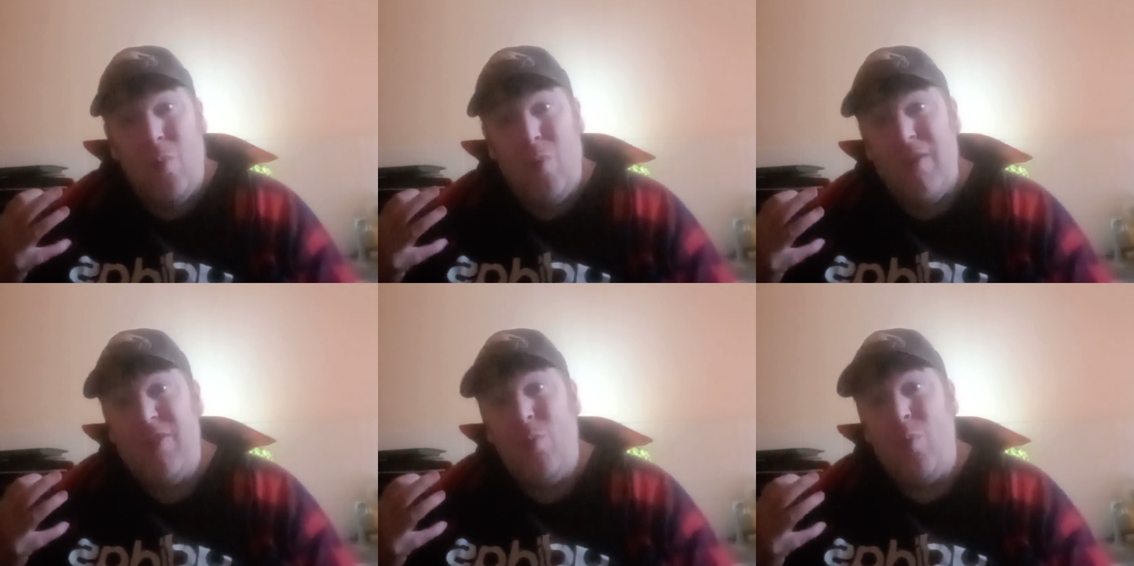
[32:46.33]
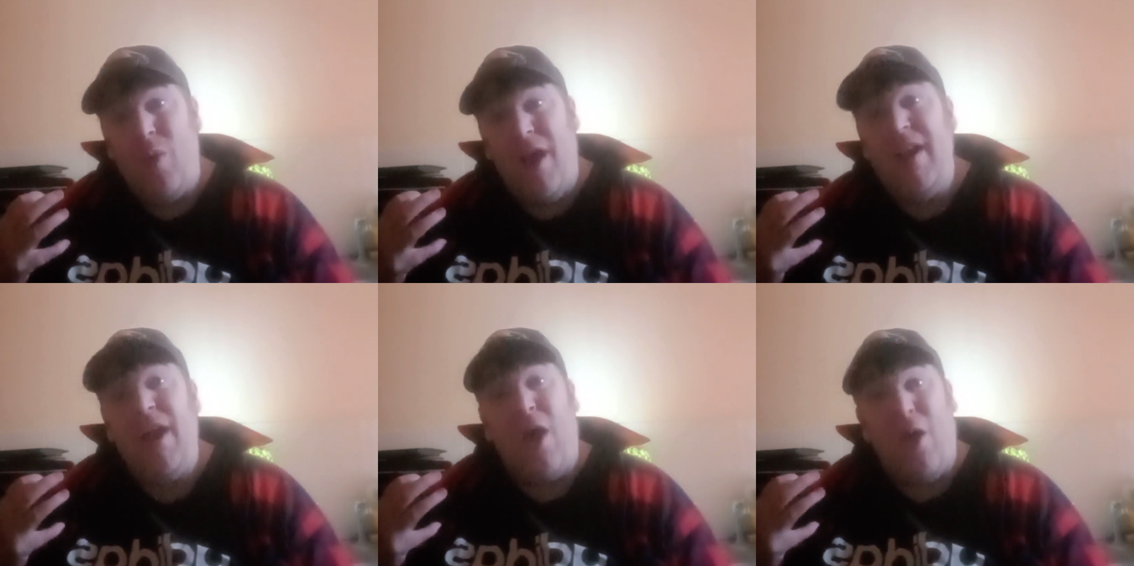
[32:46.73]
with the
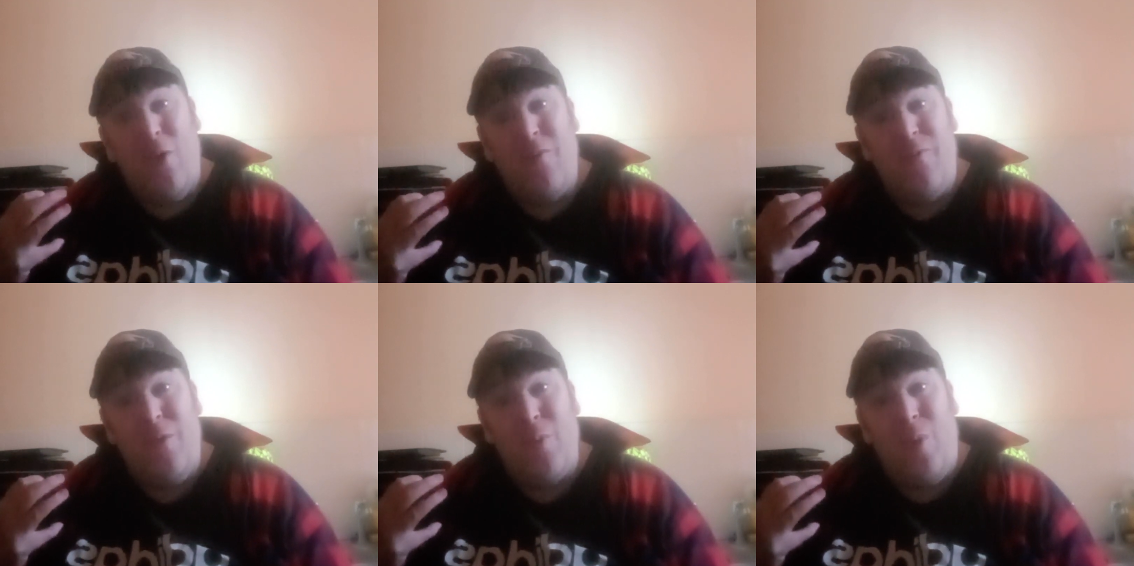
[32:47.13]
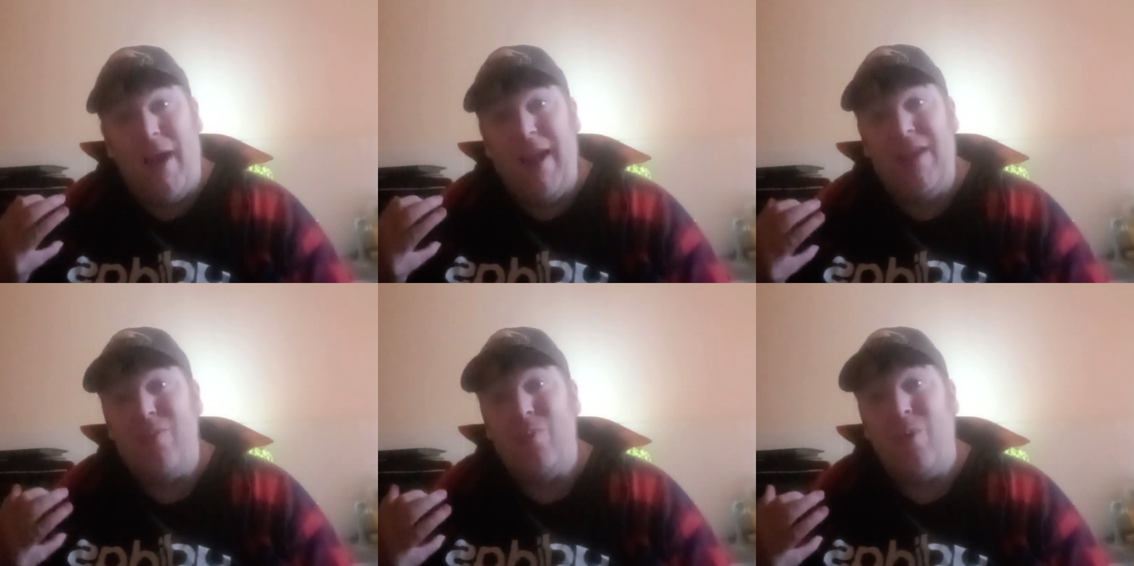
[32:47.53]
word
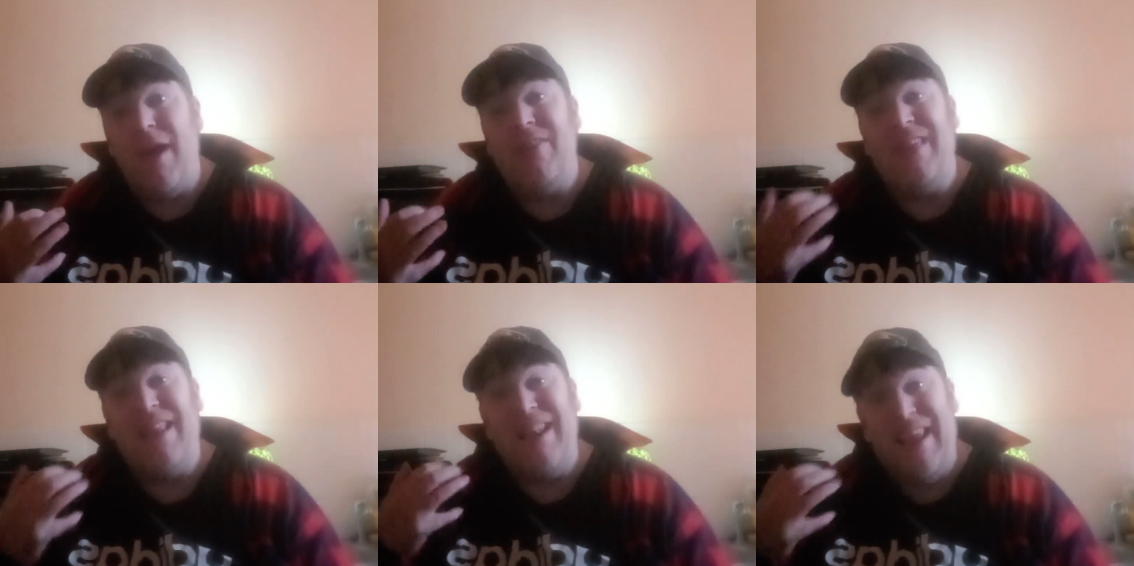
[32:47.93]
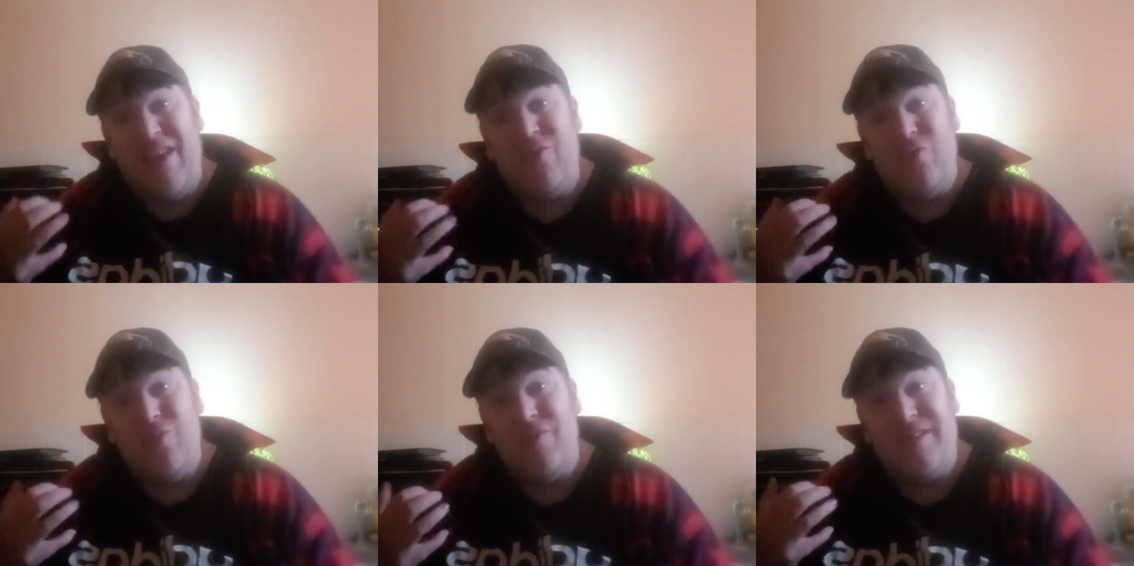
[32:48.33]
overweight, where the
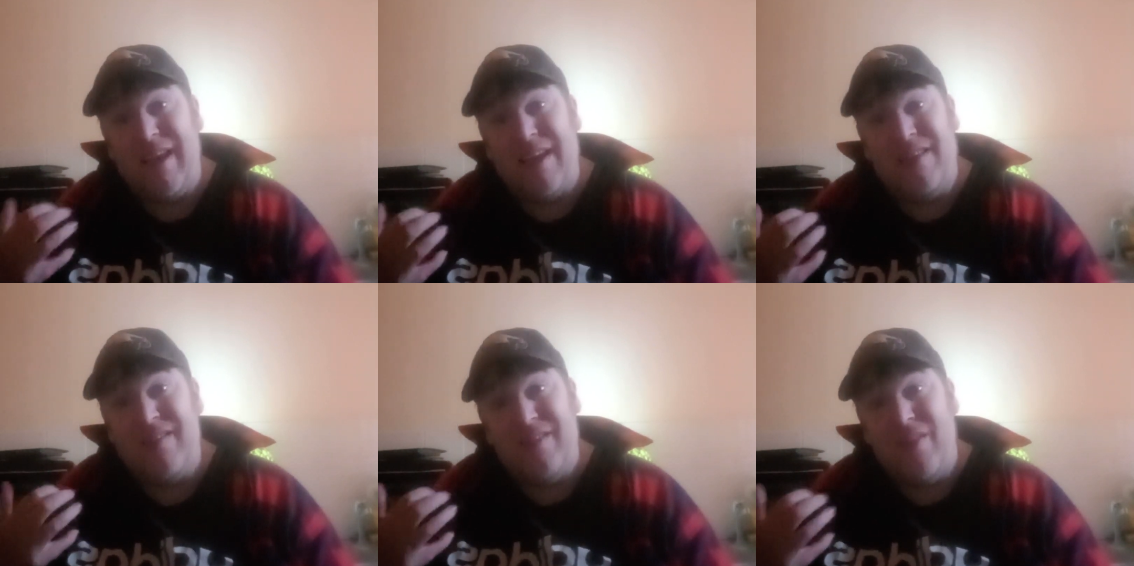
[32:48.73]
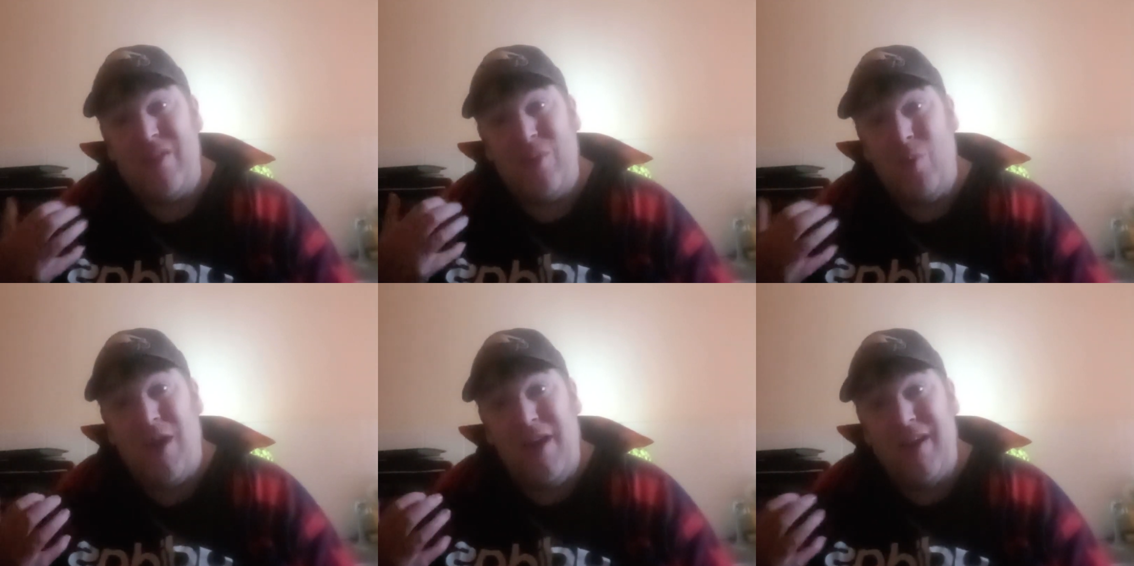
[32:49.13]
literal sense
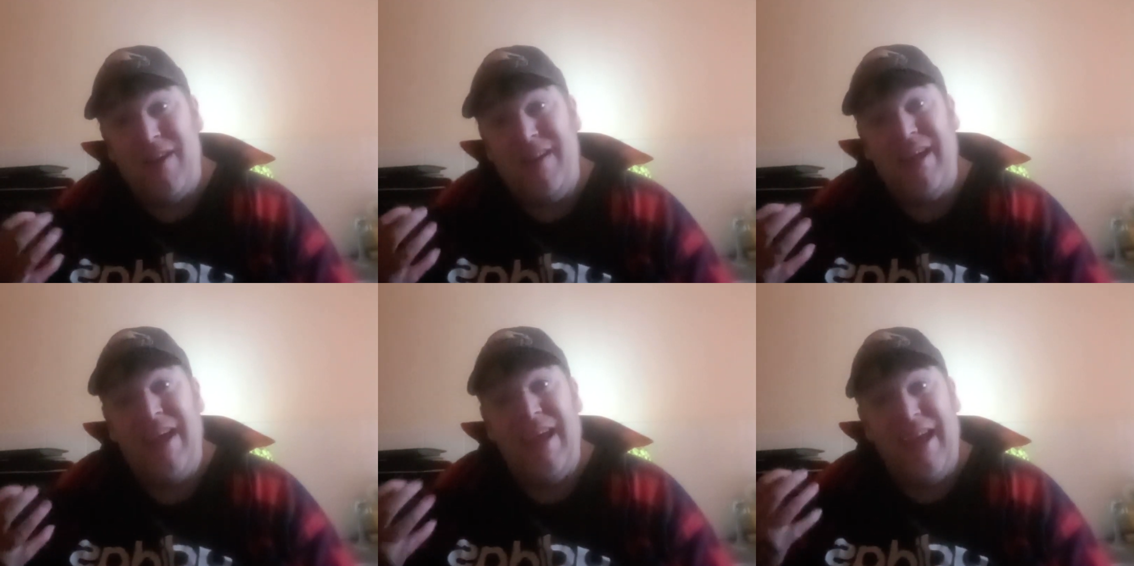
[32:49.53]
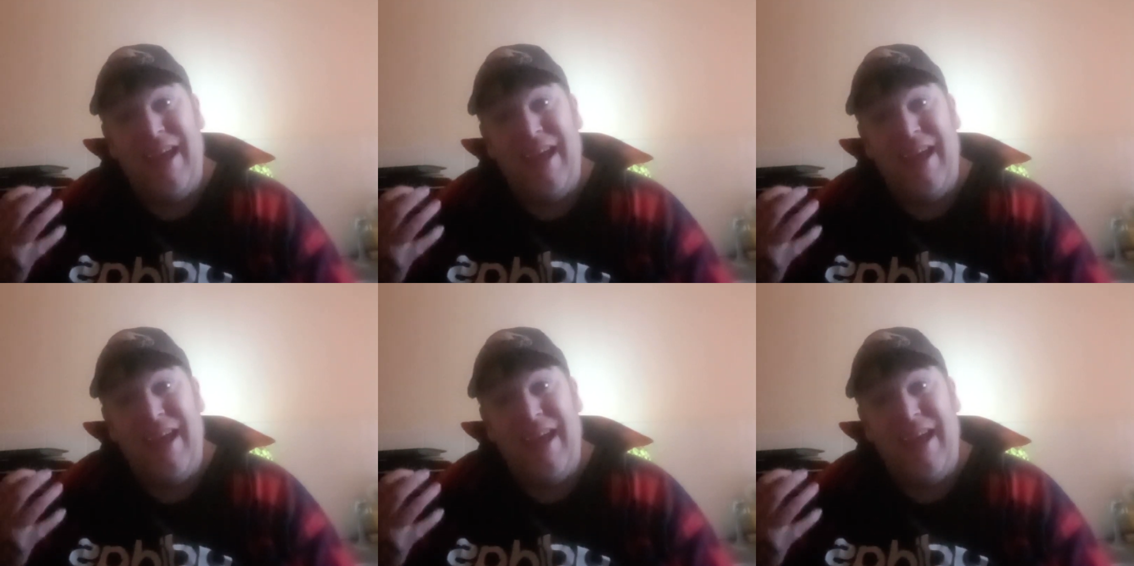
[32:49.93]
of the word